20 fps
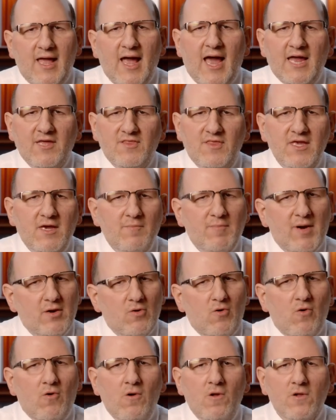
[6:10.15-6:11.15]
I think
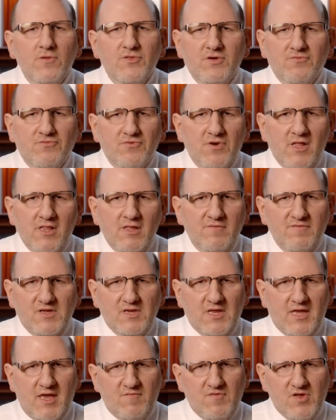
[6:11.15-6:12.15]
about all the
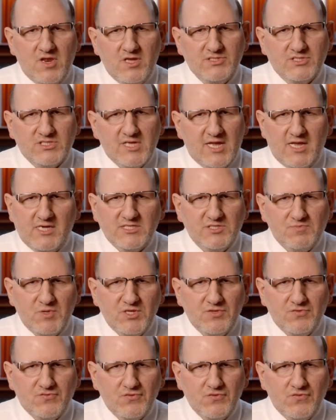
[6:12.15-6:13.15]
relevant evidence that has
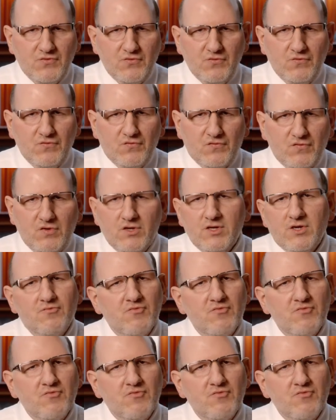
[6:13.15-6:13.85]
been introduced,